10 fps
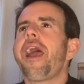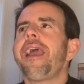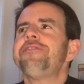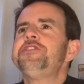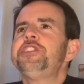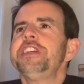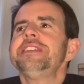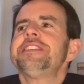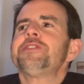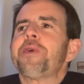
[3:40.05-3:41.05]
If
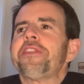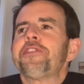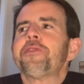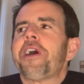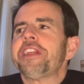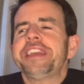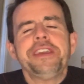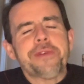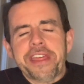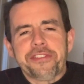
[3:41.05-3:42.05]
Jesus went through all
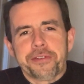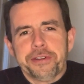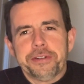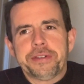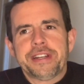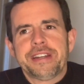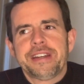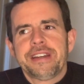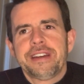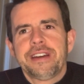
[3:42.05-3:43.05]
he went through,
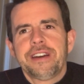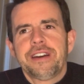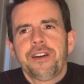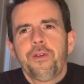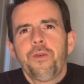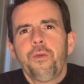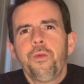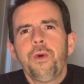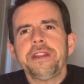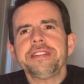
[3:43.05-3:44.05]

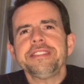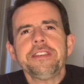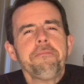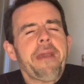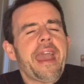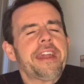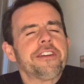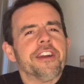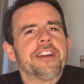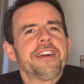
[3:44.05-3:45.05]
what does it
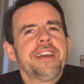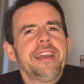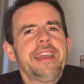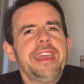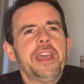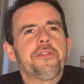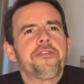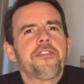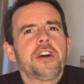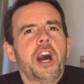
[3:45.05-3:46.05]
matter if
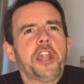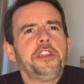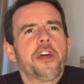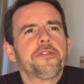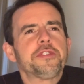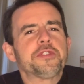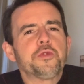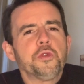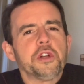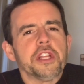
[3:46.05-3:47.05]
another
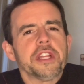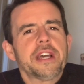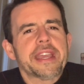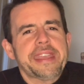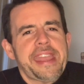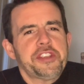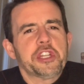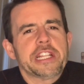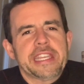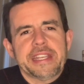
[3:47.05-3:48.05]
school
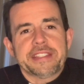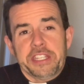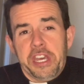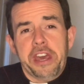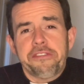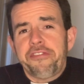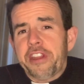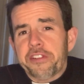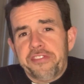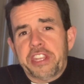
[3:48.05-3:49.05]
occasionally gets an
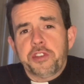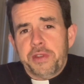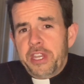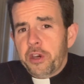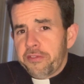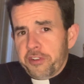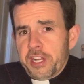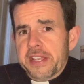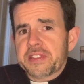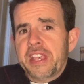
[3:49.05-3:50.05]
unfair victory over
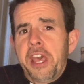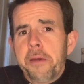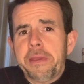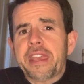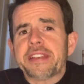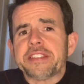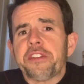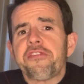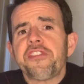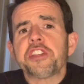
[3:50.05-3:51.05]
us because an
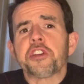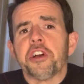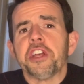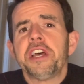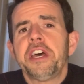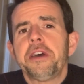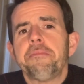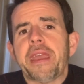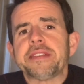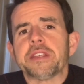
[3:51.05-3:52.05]
official
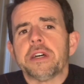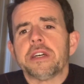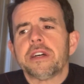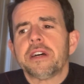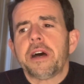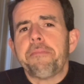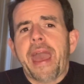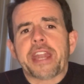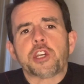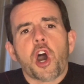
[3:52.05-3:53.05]
makes a
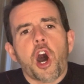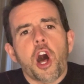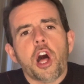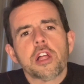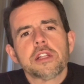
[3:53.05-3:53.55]
bad call?